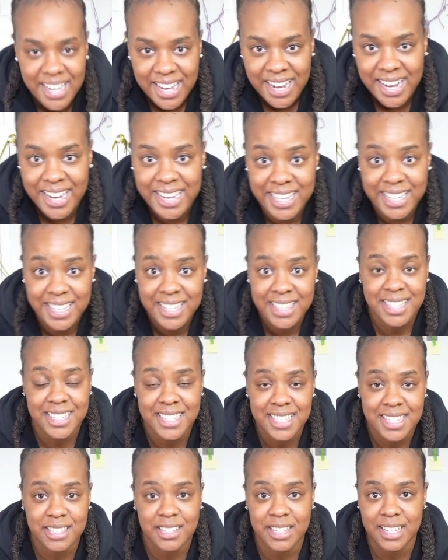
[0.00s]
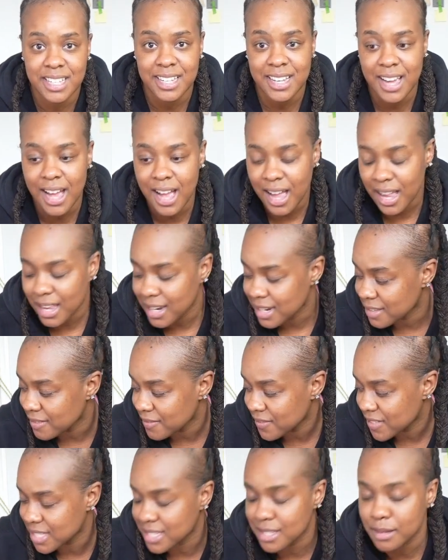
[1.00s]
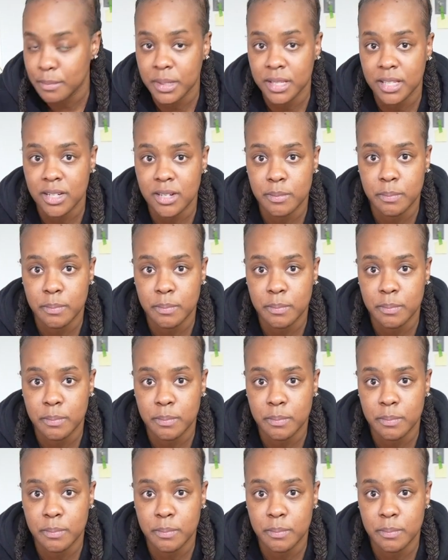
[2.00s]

Again, this is kind of similar,